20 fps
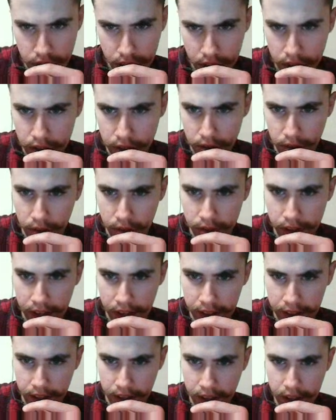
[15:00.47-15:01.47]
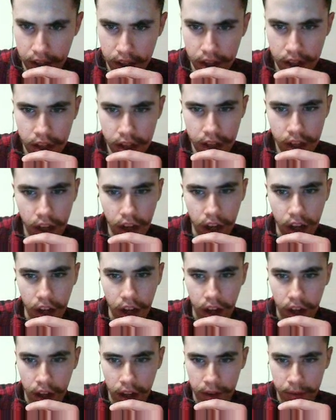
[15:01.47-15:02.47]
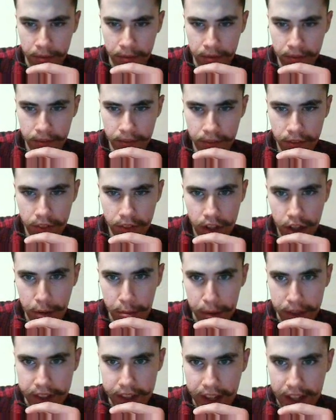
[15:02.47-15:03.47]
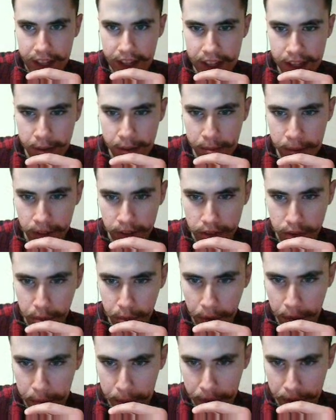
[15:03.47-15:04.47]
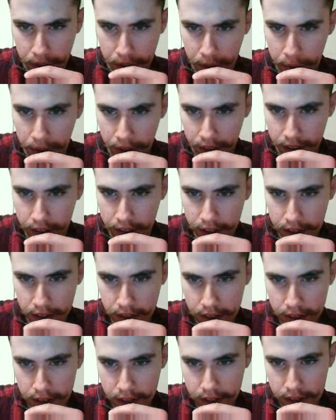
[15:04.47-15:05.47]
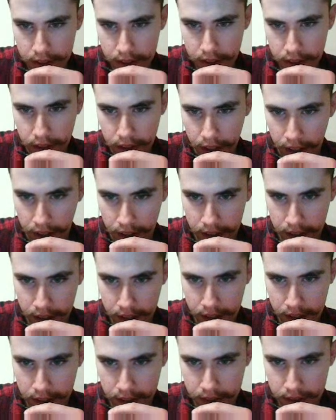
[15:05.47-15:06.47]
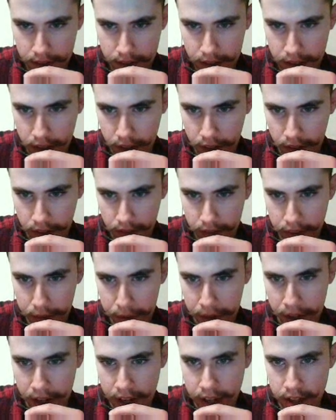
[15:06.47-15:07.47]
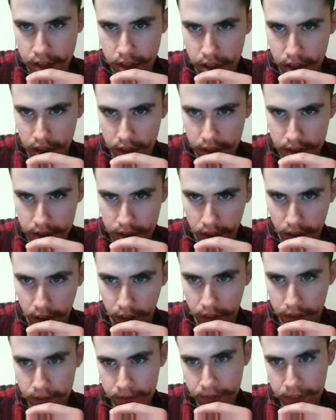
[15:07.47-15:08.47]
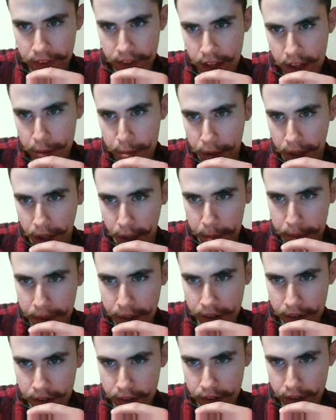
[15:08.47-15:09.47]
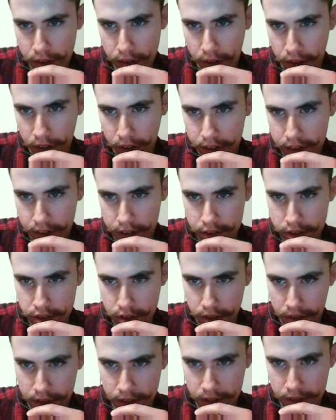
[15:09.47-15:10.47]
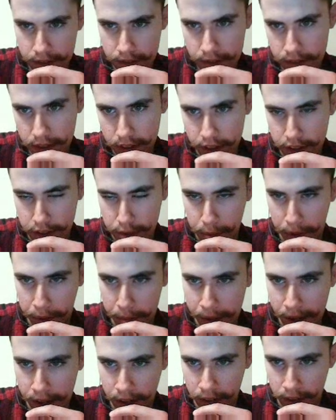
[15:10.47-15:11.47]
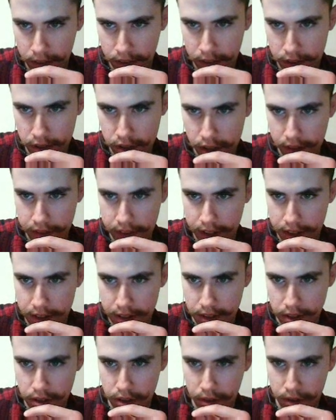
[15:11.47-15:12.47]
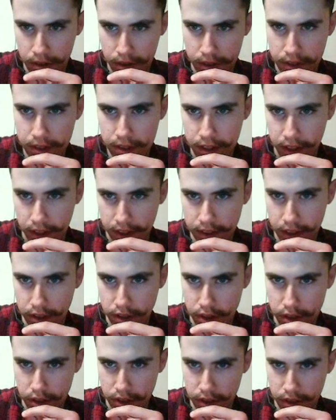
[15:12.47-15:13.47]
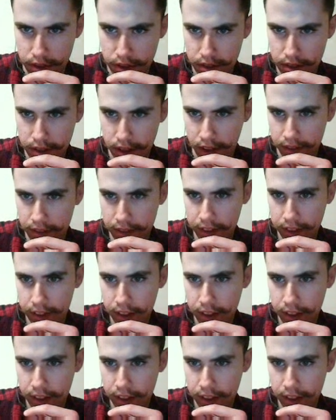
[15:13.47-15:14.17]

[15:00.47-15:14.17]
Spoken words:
Shenandoah Valley. Um, but that kind of melts away pretty quick. You're getting in, 3 inches. So, but up here in New York, they're showing this weather model. The GFS is showing 6 inches and stuff,